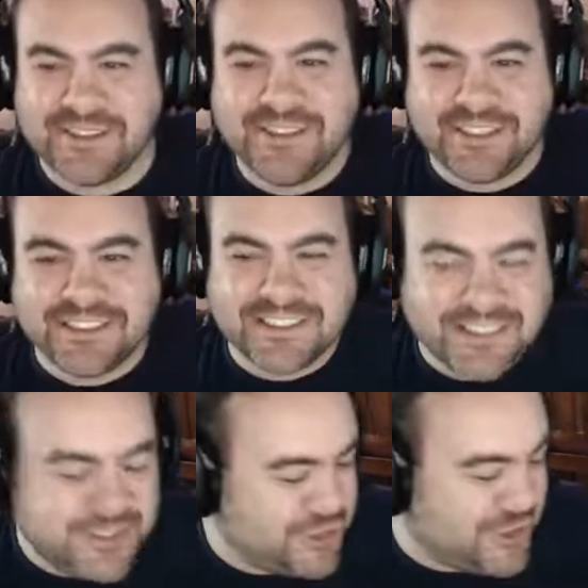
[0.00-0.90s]

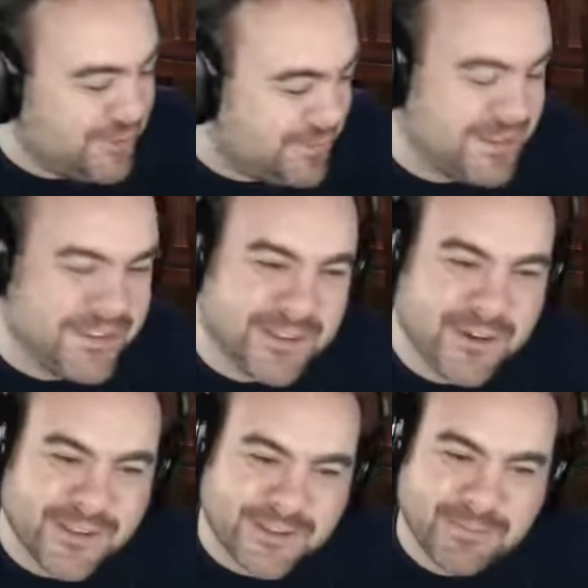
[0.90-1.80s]
just shifted to
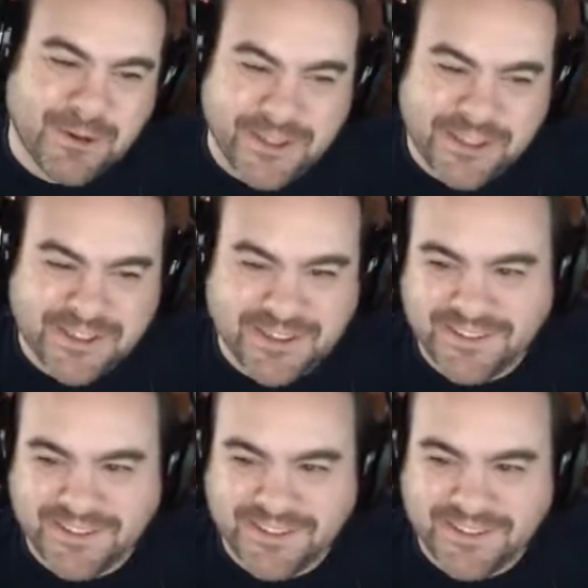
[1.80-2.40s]
Chris Murray, didn't it?